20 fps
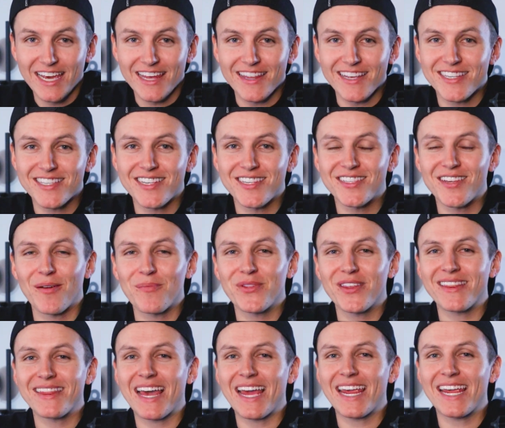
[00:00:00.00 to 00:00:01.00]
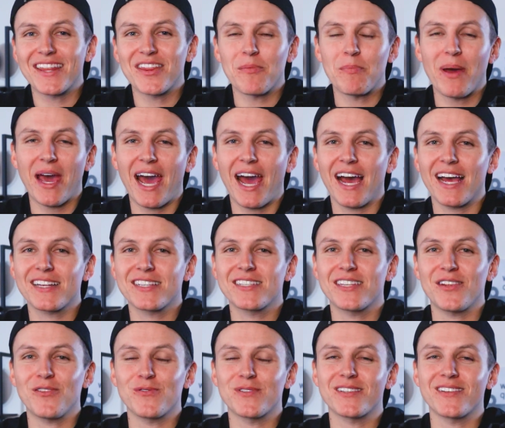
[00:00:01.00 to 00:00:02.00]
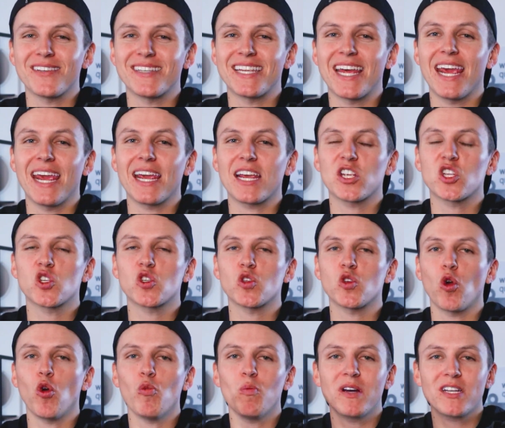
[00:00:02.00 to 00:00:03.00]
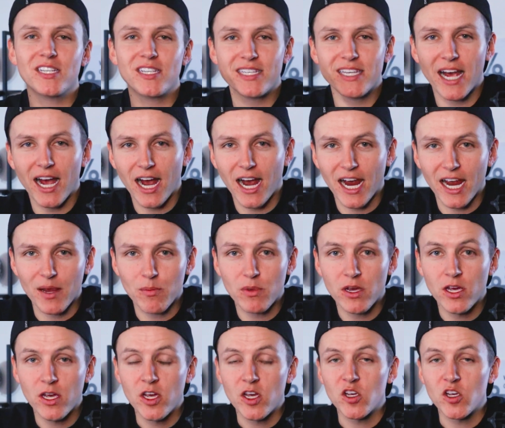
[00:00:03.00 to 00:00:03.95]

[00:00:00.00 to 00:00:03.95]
This is something that in the past used to take so much time,